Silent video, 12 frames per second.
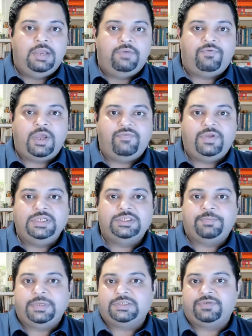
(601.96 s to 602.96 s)
If you have any
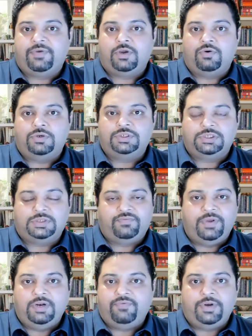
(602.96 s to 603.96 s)
specific questions,
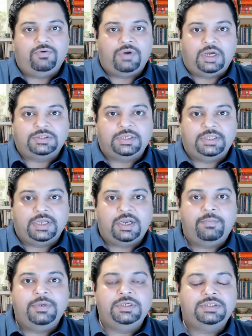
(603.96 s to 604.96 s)
feel free to ask in the
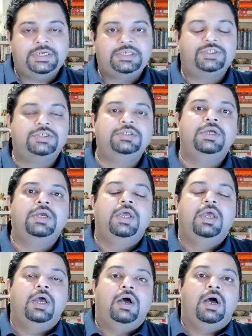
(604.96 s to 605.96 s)
comment section.
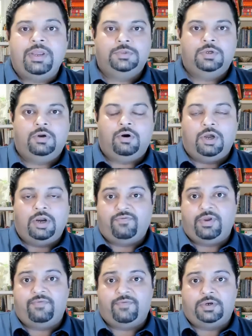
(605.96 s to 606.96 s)
Or
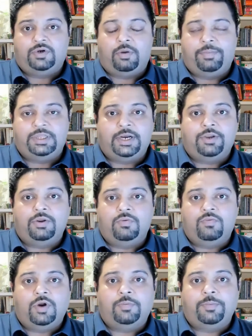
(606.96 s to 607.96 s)
if you have a topic that you
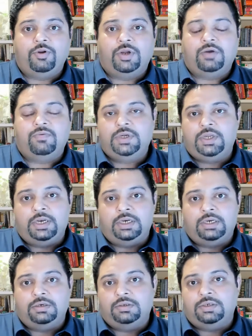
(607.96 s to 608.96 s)
want me to cover
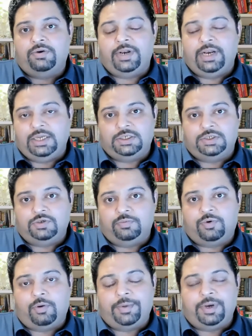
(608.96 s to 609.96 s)
in relation to
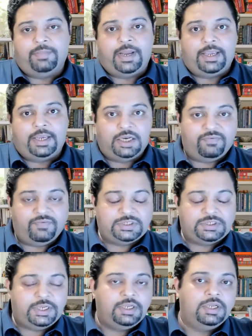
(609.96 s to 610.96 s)
property buying and
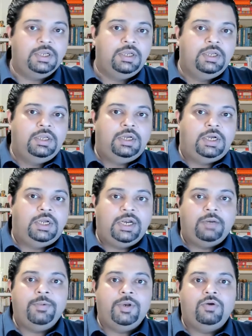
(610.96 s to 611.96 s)
investing,
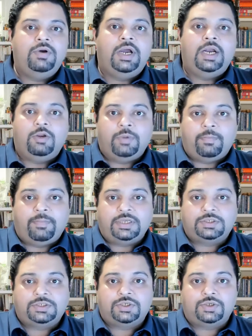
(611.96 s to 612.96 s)
let me know. I'll do my
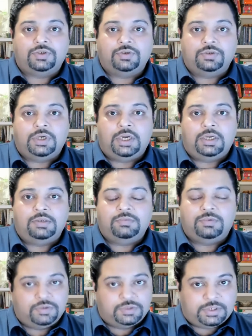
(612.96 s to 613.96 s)
best to
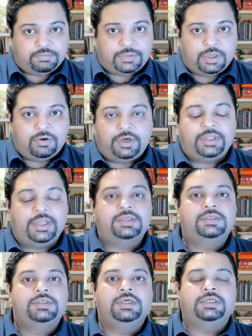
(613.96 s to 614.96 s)
do something on
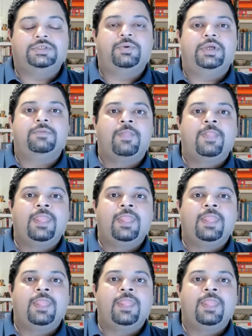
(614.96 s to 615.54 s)
that as well.